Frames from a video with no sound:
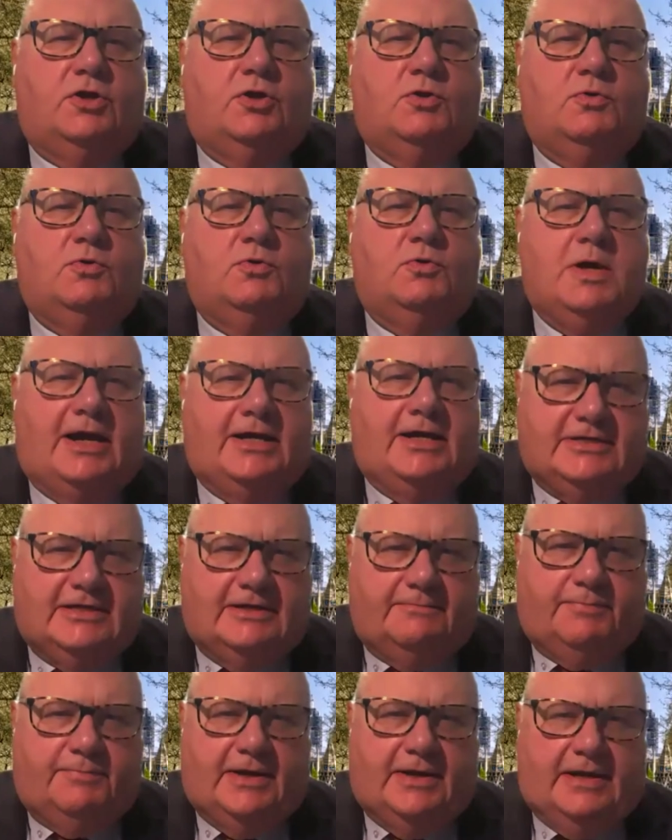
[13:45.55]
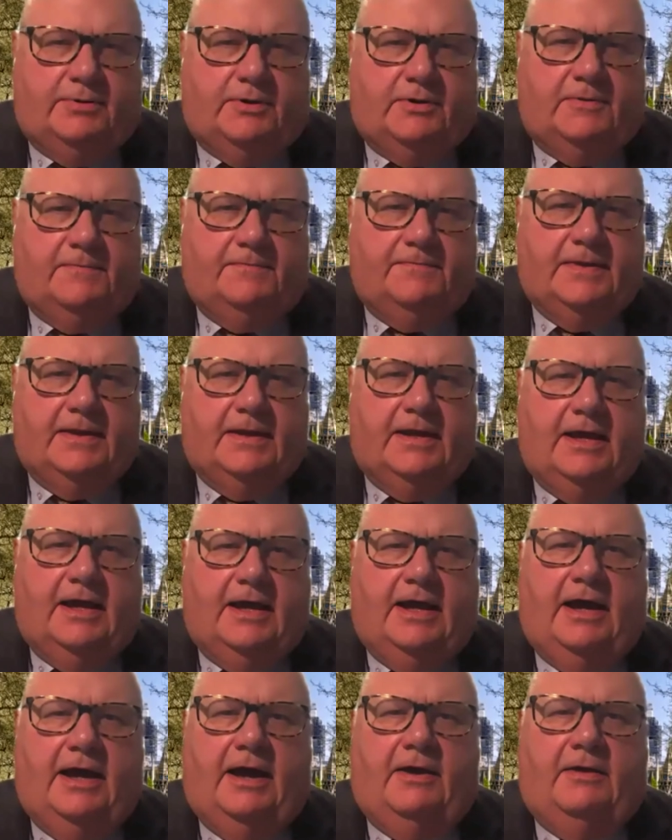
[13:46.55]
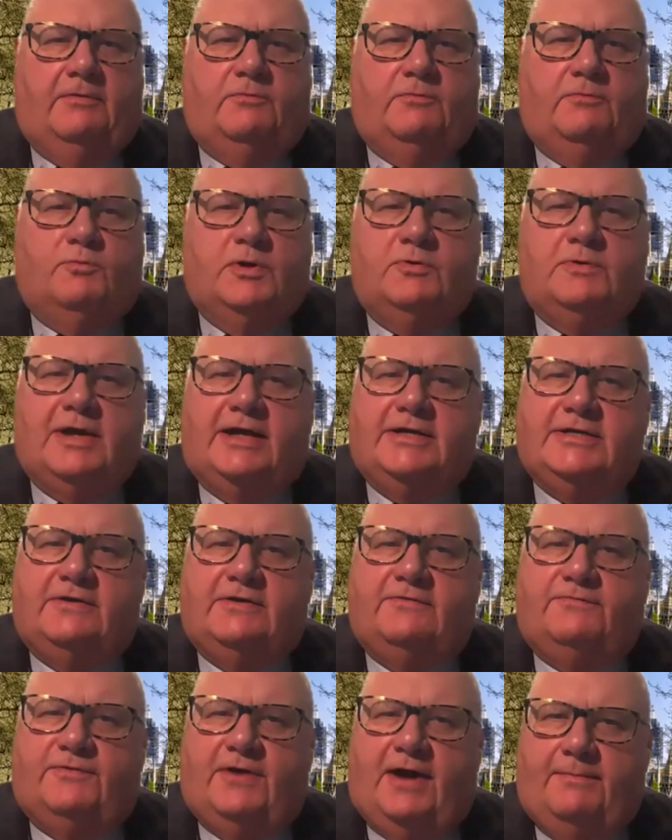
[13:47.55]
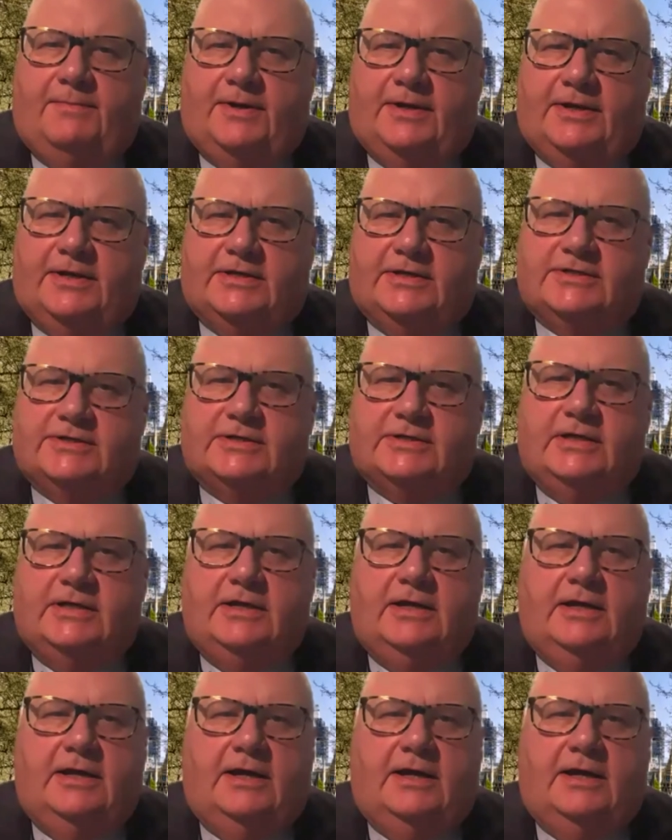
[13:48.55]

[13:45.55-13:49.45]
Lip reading: uniting people, reuniting families,